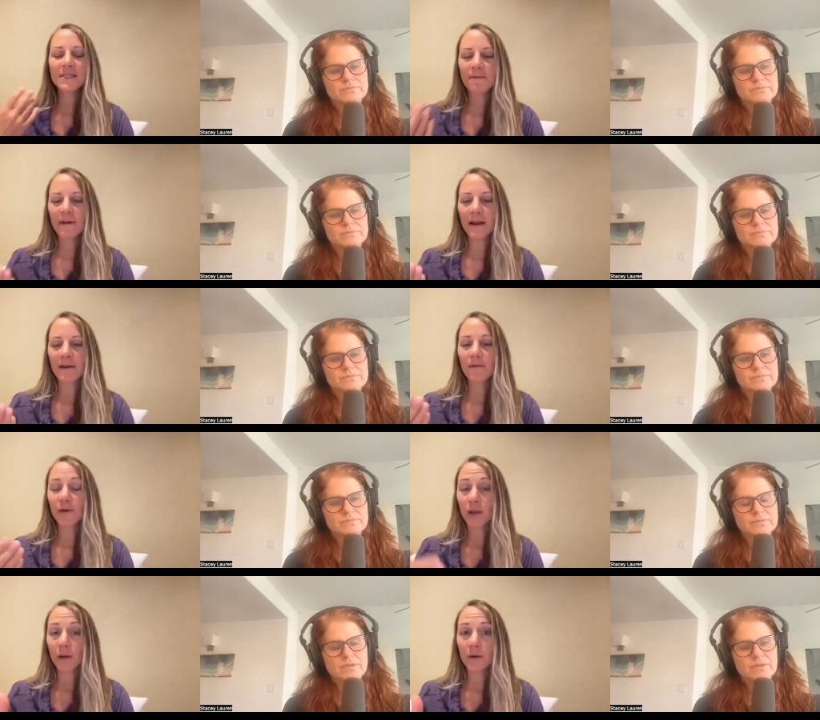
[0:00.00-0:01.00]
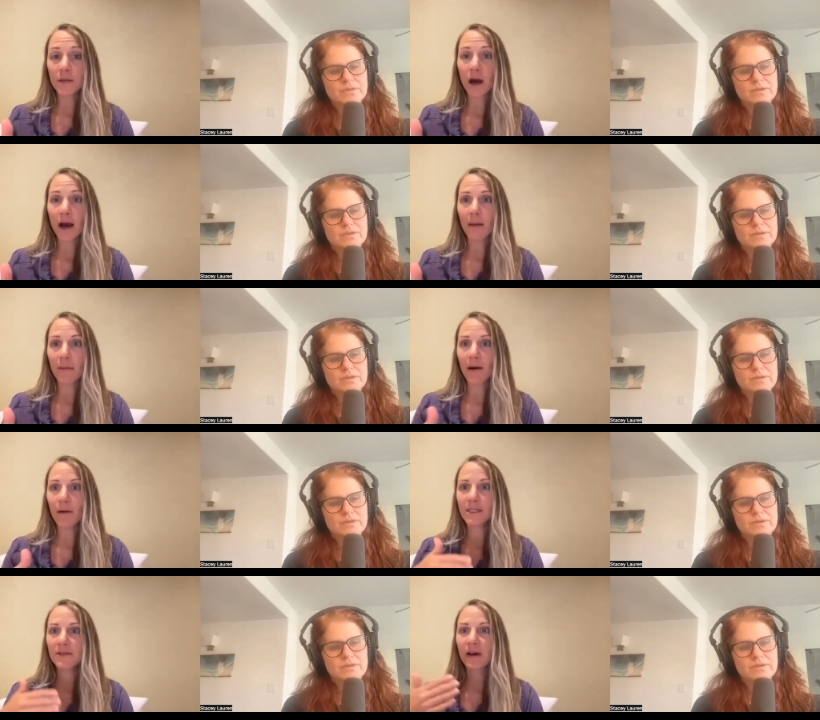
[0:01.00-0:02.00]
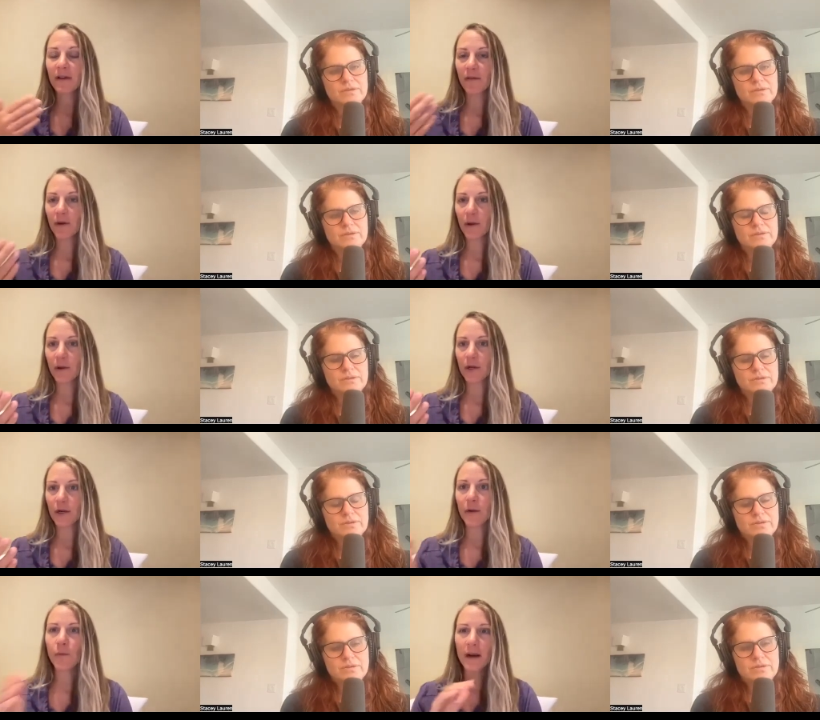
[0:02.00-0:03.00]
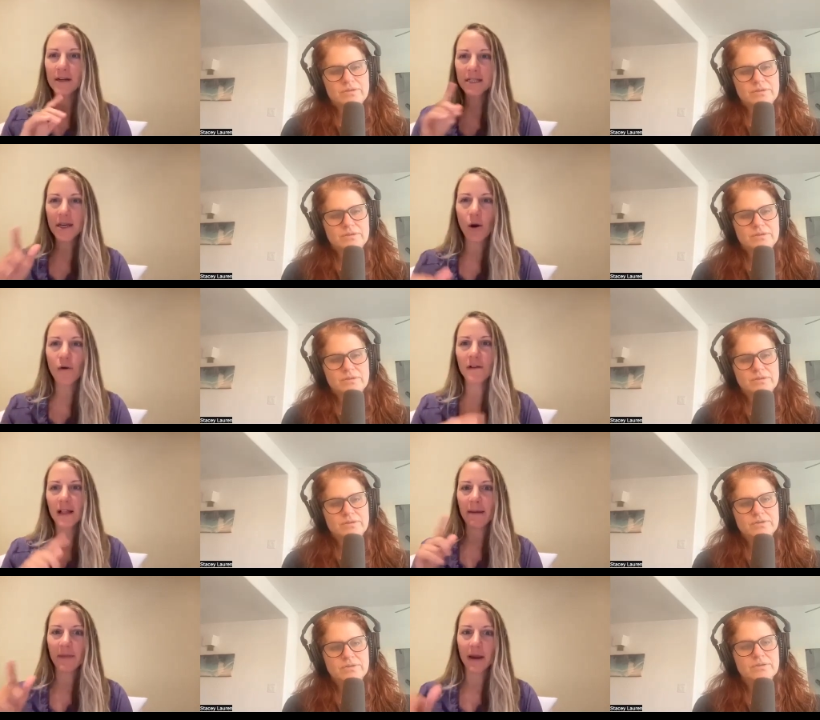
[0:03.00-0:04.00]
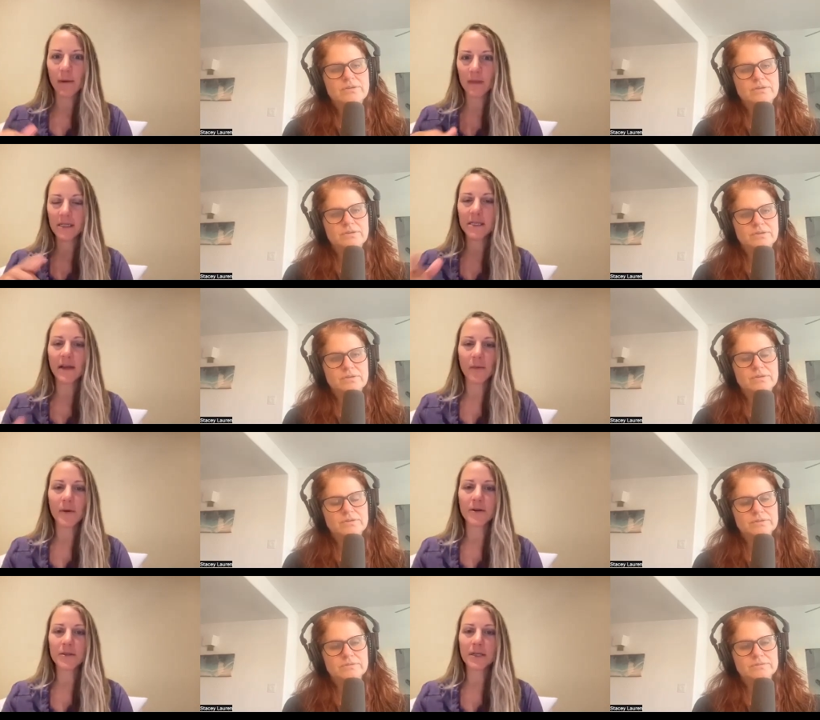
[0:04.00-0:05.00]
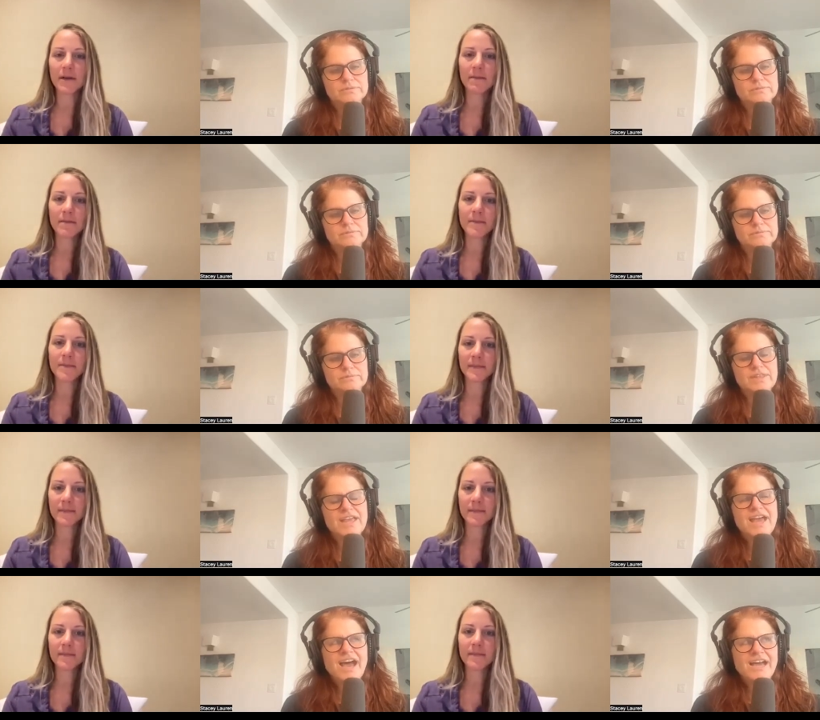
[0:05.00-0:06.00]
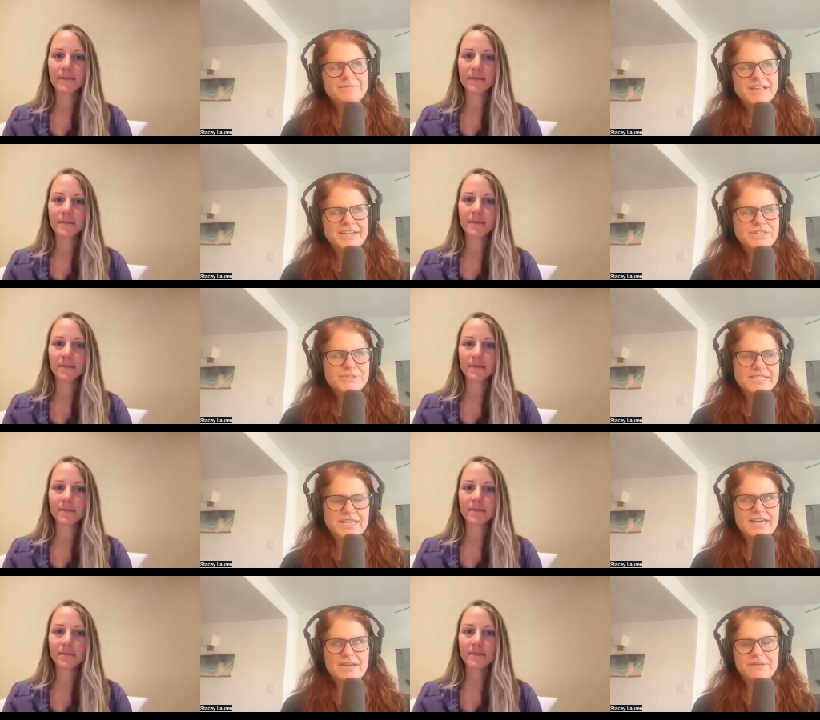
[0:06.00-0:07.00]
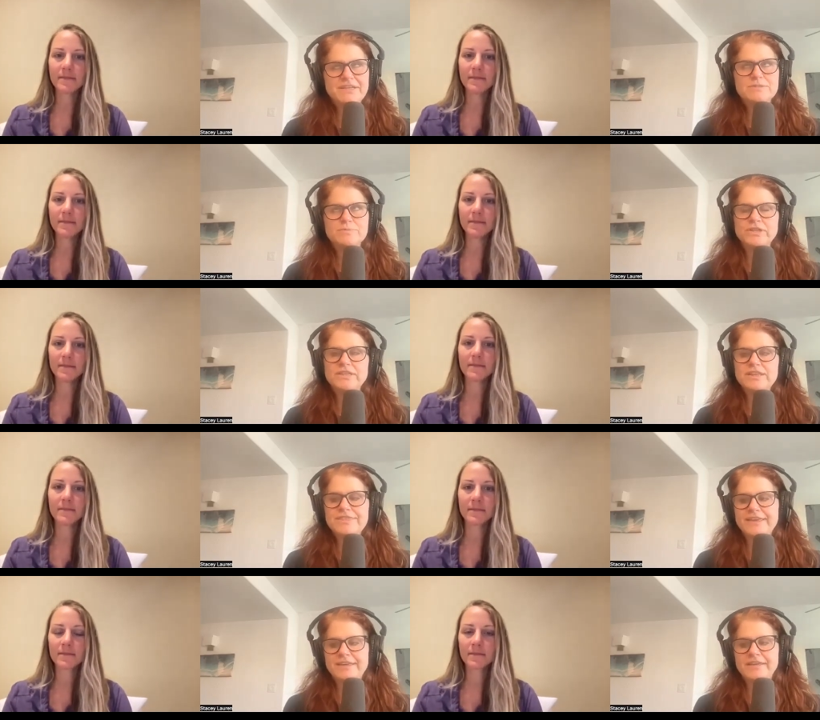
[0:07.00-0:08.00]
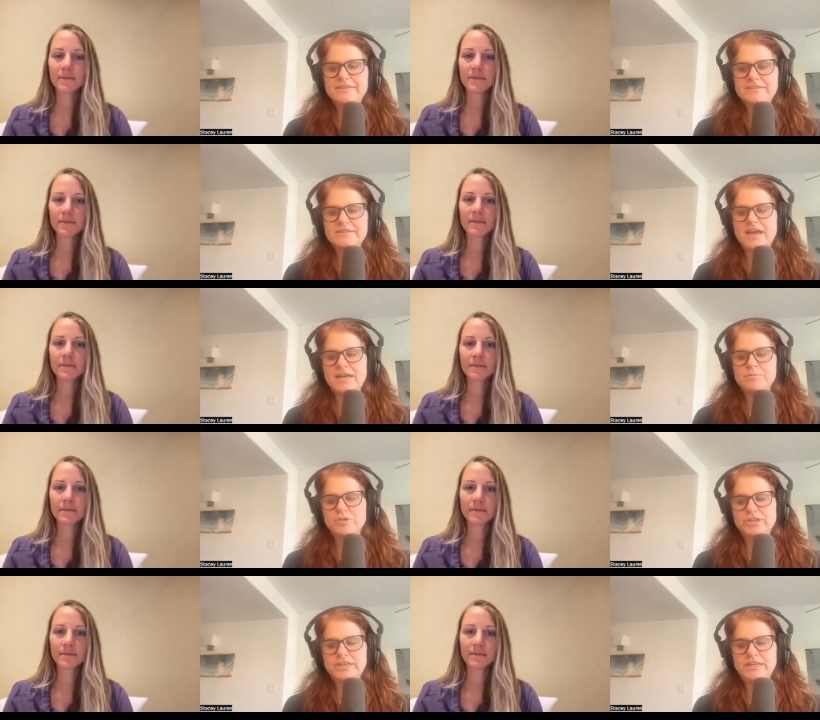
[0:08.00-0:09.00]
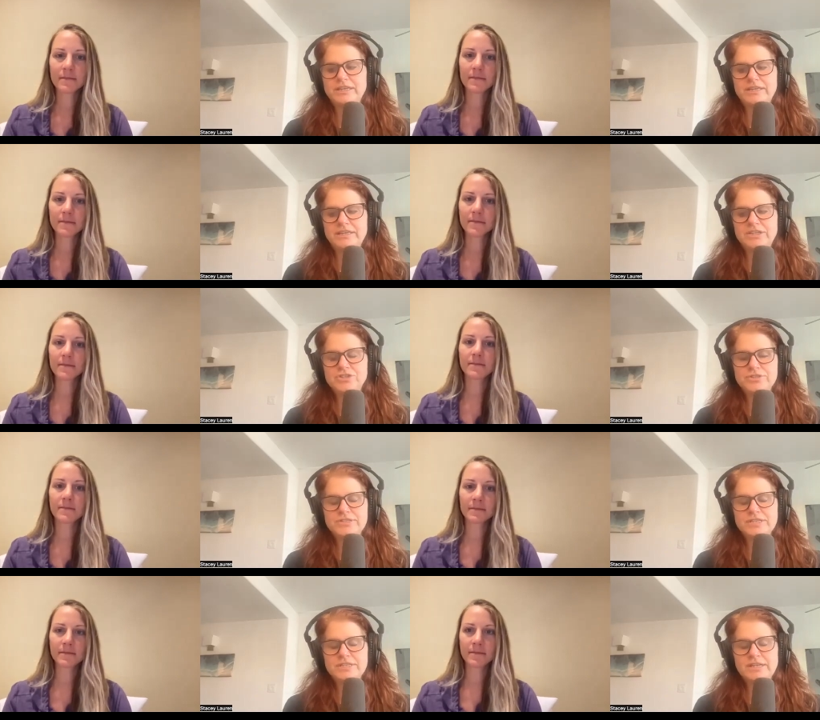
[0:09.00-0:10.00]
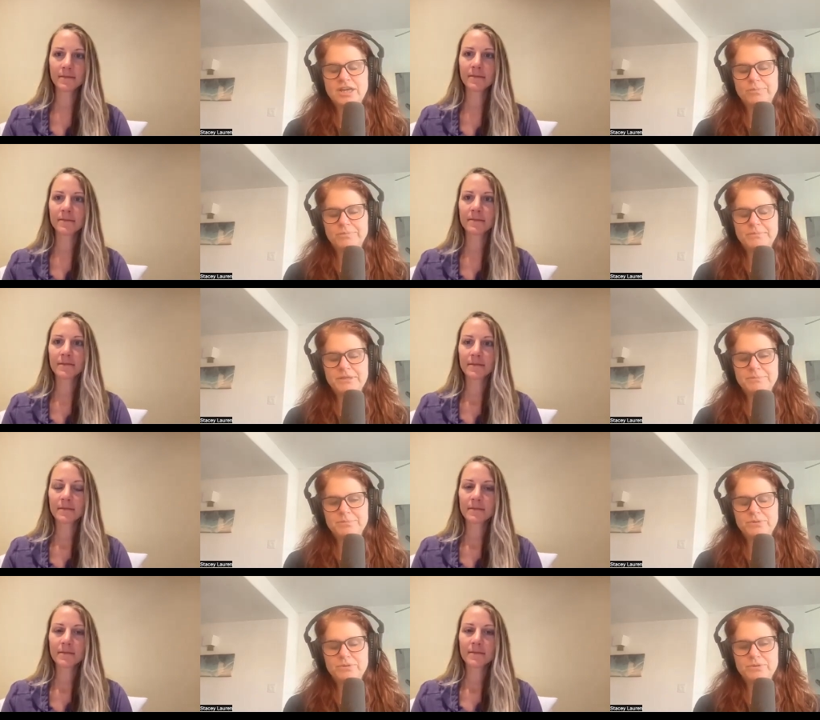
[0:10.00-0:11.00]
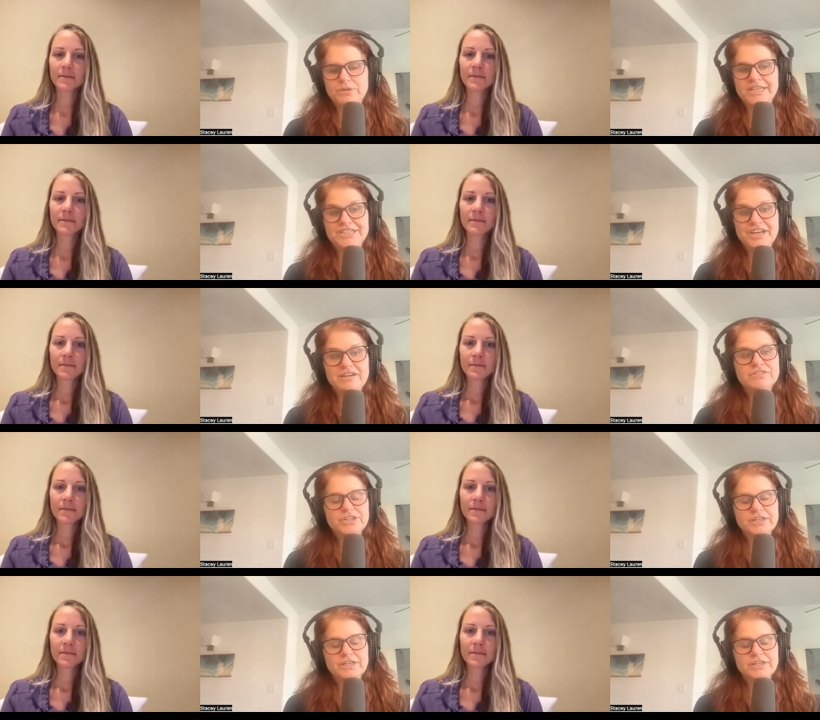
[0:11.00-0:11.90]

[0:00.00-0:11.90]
Speaker 1: fun for you to talk about? What's fun for you to learn? And where's the overlap there with this other person?
Speaker 2: I'm glad you said that because one of the things I'm really interested in helping people uncover